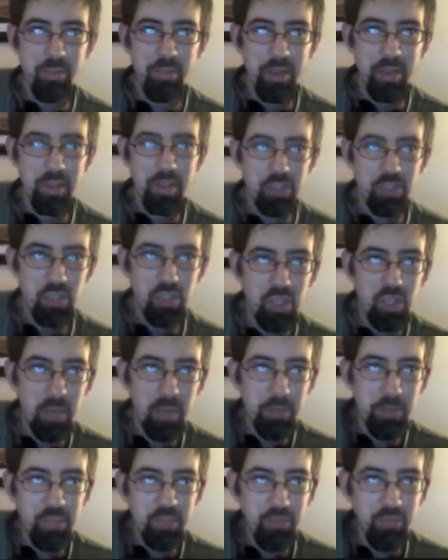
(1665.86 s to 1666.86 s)
That will be
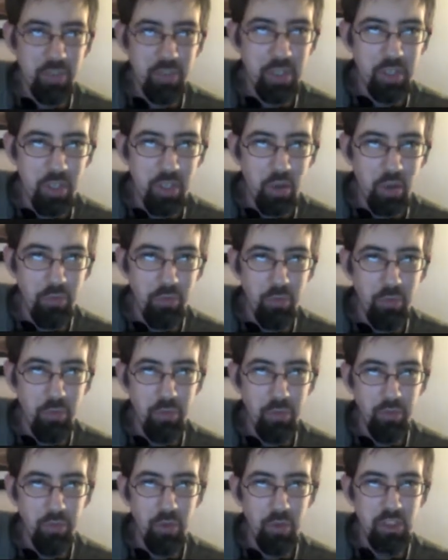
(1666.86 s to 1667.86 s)
interesting to see if he
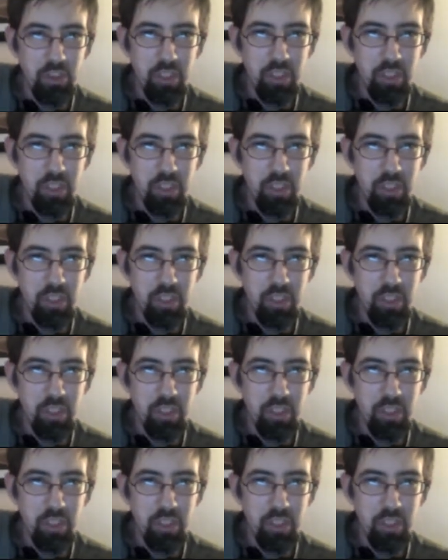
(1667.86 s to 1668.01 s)
does.